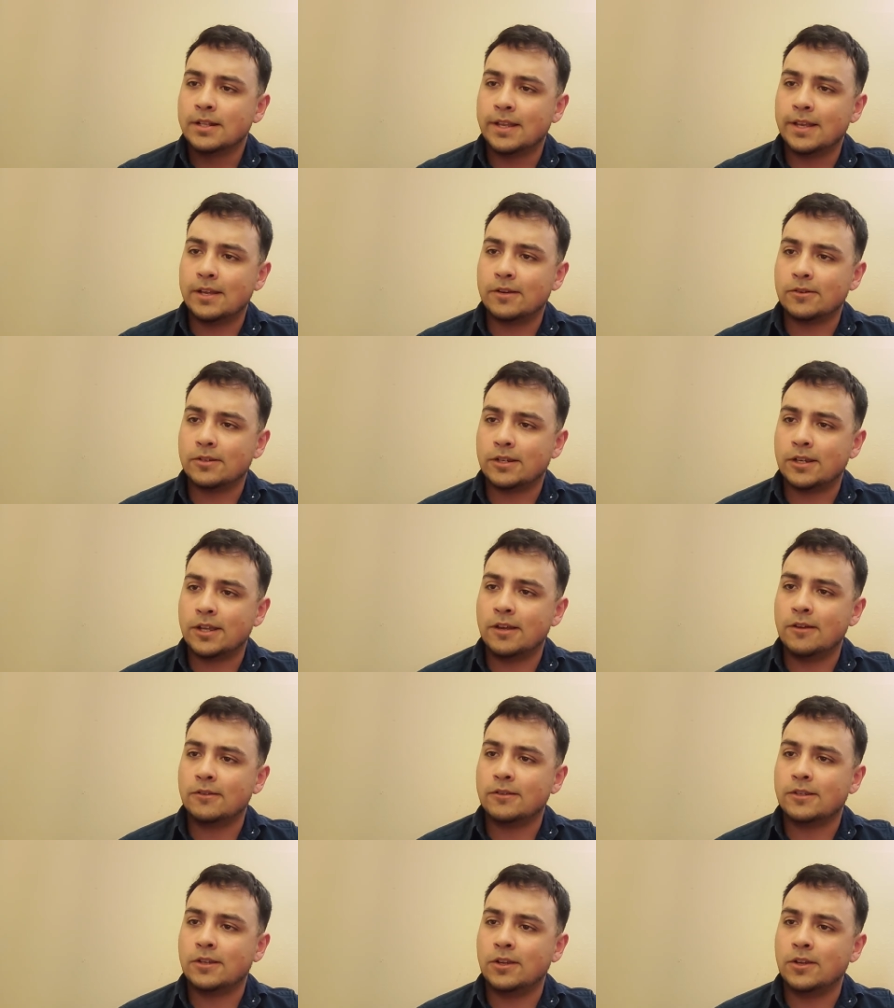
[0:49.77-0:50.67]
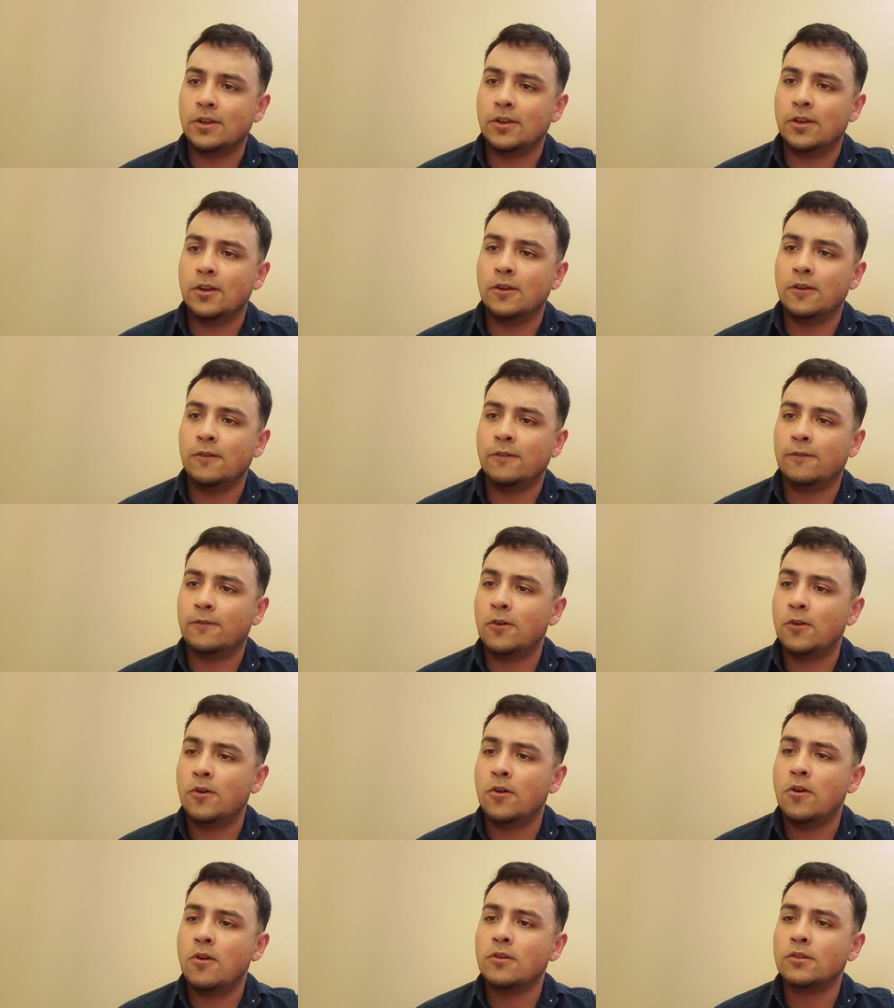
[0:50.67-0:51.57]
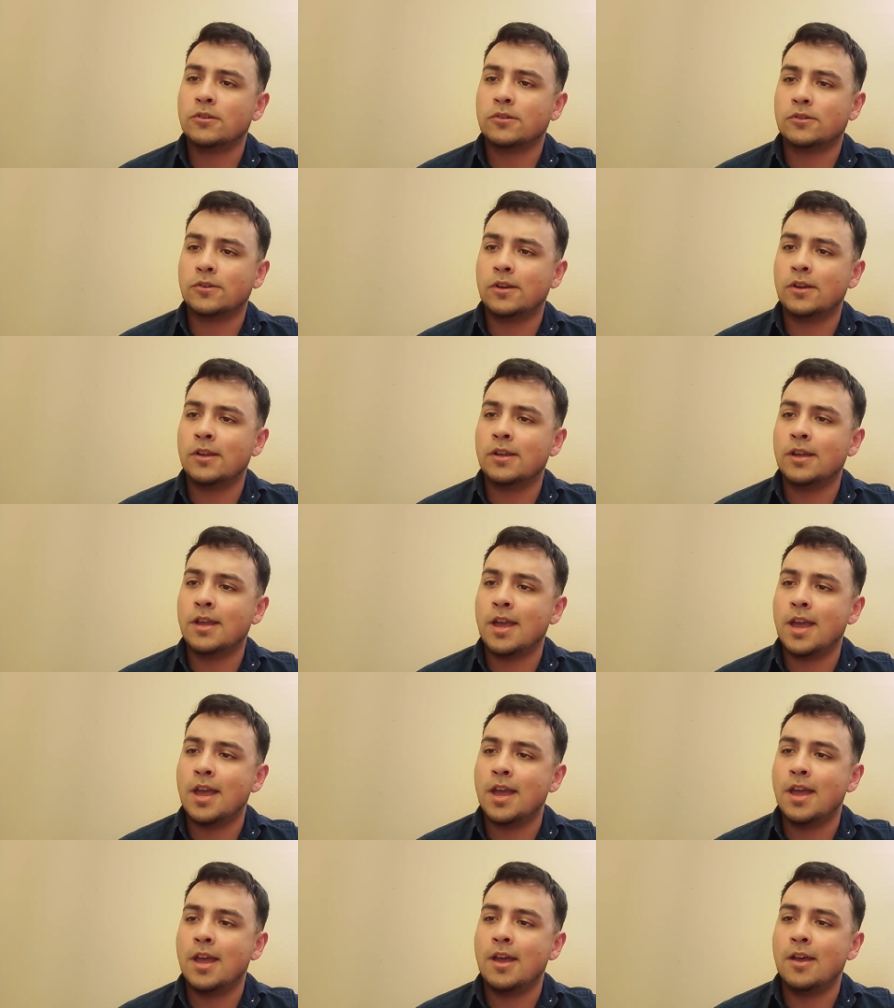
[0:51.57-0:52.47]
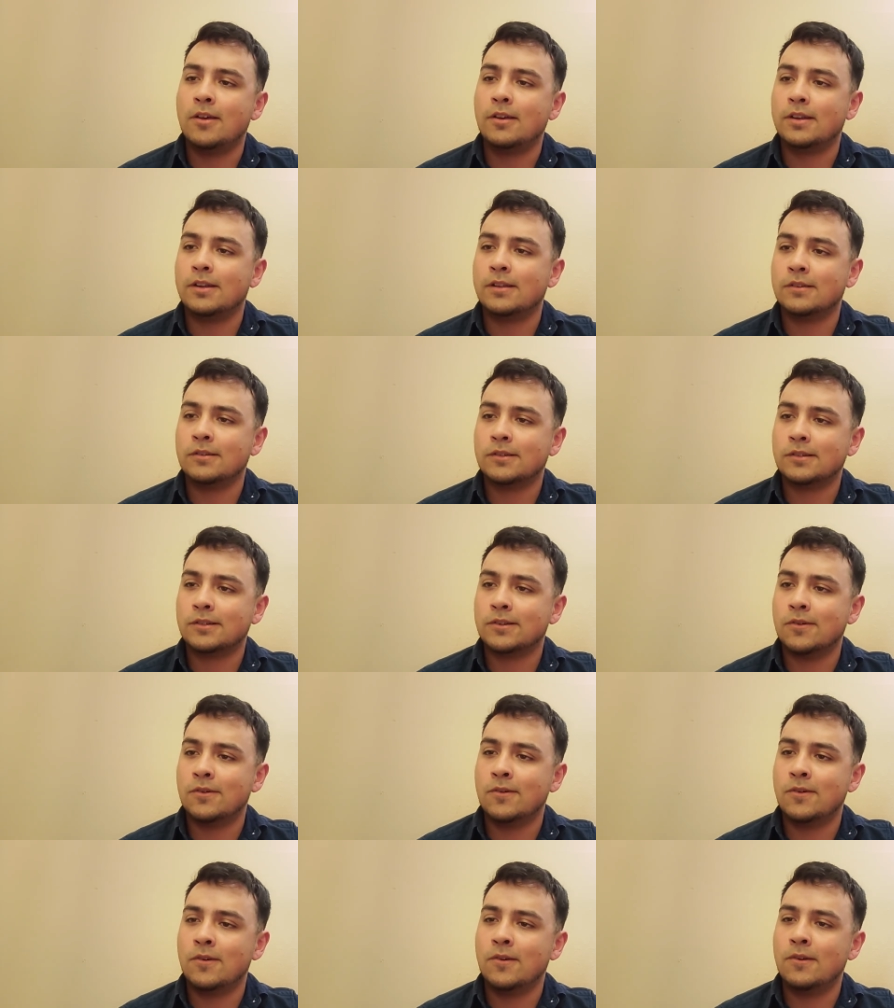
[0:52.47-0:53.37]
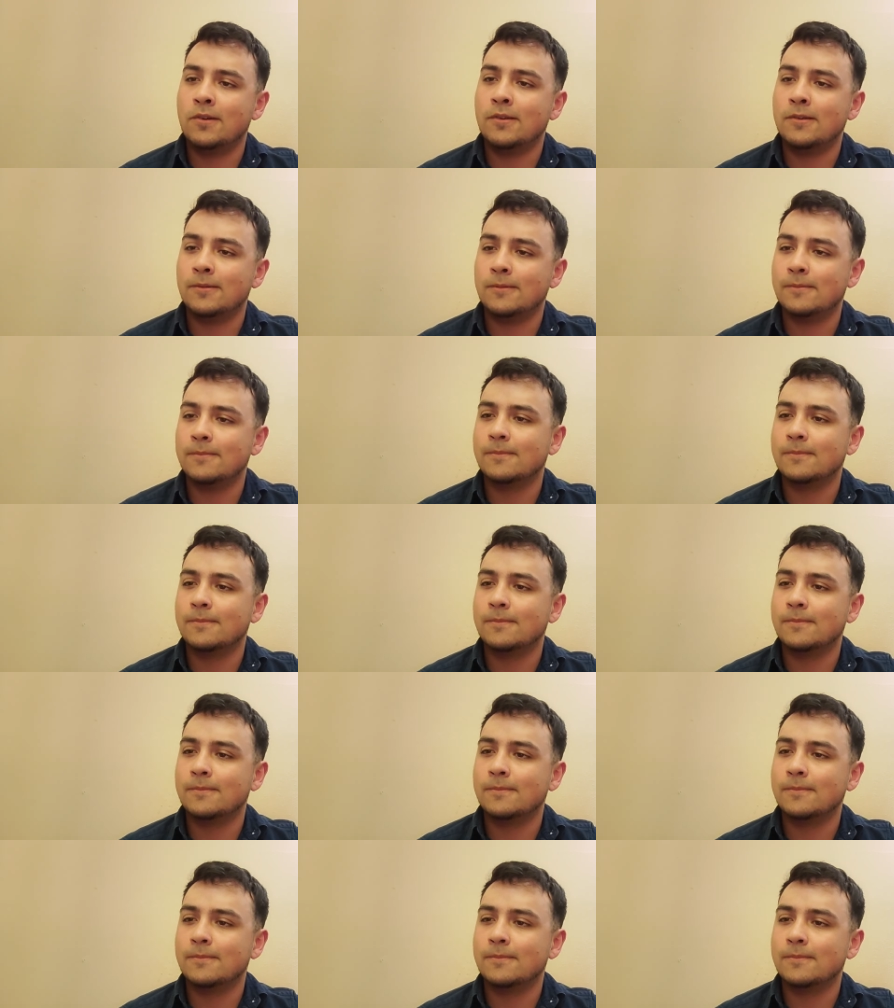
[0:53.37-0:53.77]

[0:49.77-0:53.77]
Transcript: Little shelter for stray out in the storm.